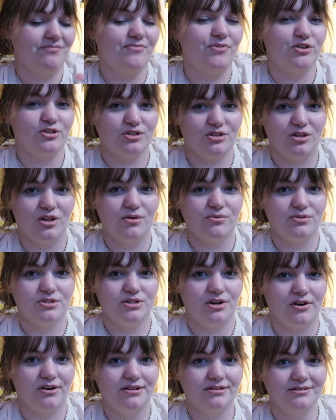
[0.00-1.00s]
the slow
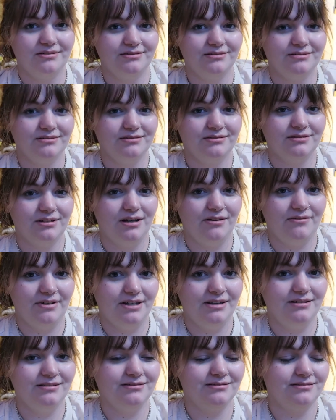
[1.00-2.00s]
start of
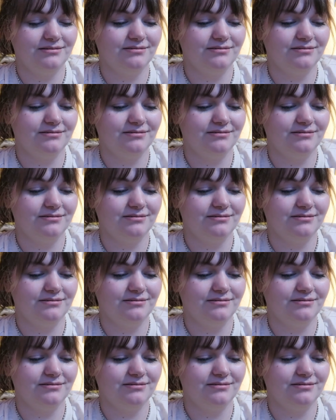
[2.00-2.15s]
it.